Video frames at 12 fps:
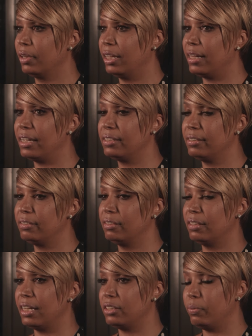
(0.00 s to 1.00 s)
And
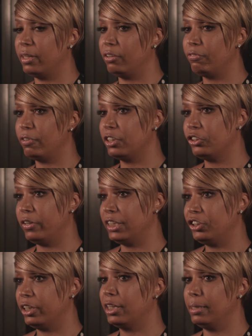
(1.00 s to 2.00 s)
that's where the
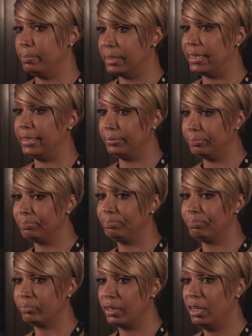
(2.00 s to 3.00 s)
frustration comes in.
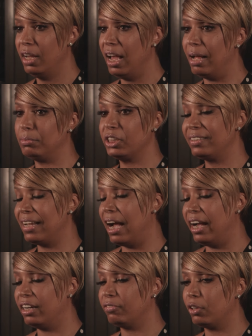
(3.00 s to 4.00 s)
I'm just
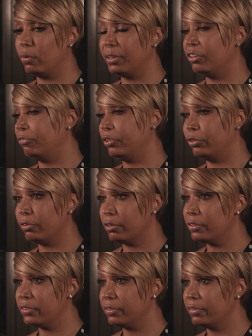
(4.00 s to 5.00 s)
tired of going to
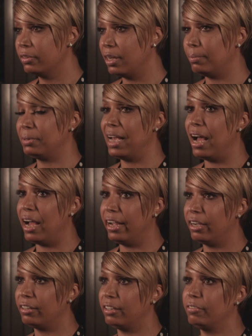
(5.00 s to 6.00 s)
funerals. I'm
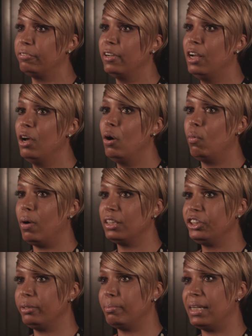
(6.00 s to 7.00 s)
tired of
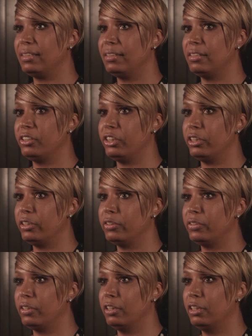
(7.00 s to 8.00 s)
watching my
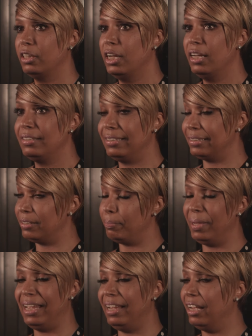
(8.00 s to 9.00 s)
sisters
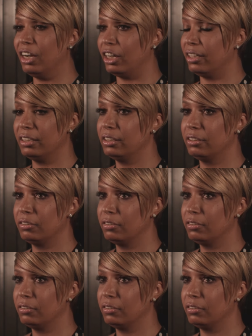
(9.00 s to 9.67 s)
disappear.